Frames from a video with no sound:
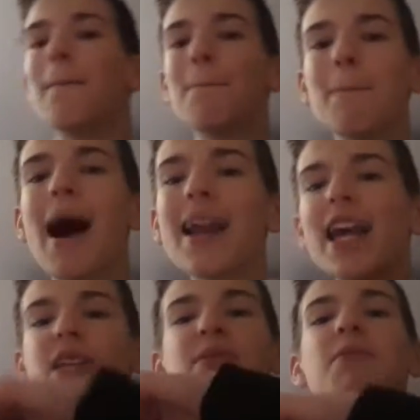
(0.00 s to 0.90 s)
my
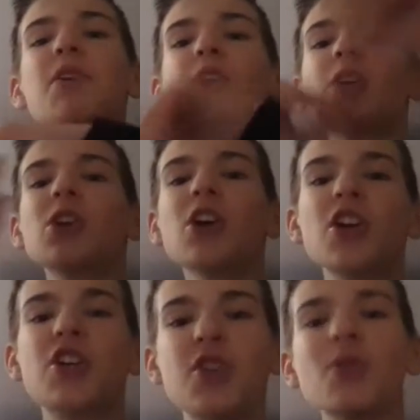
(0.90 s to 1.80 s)
name's been Will,
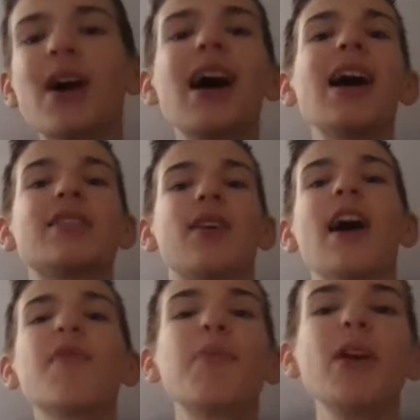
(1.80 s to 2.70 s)
you guys
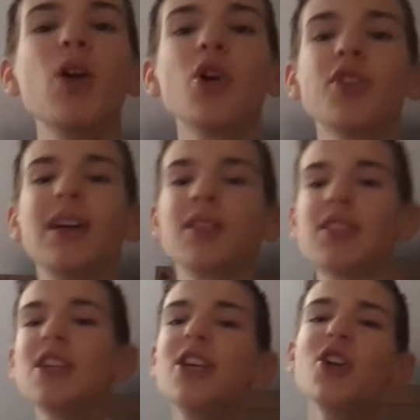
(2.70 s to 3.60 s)
have been awesome, and I'll
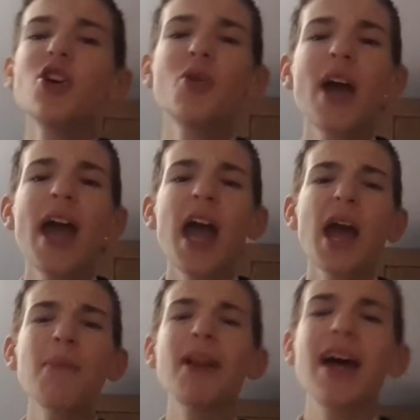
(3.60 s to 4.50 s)
see you
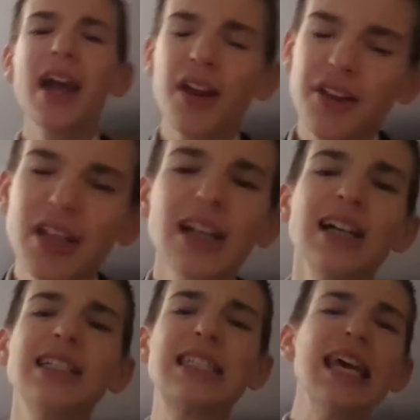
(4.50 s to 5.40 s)
in my next
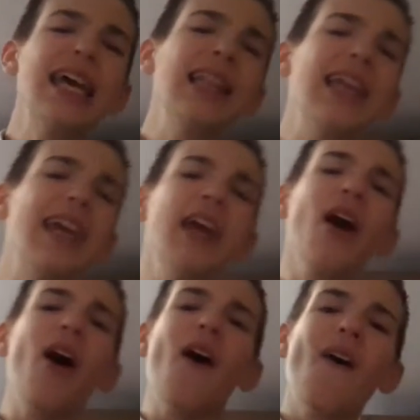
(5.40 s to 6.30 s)
daily
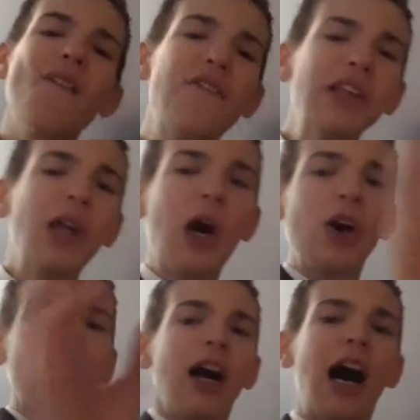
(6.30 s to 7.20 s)

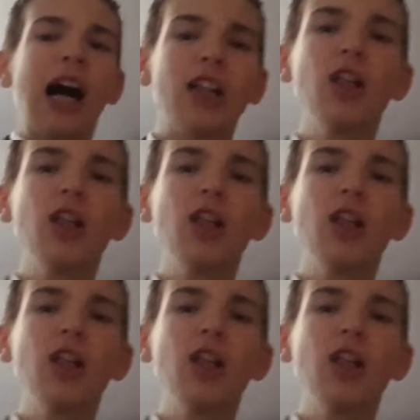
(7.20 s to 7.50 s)
vlog. I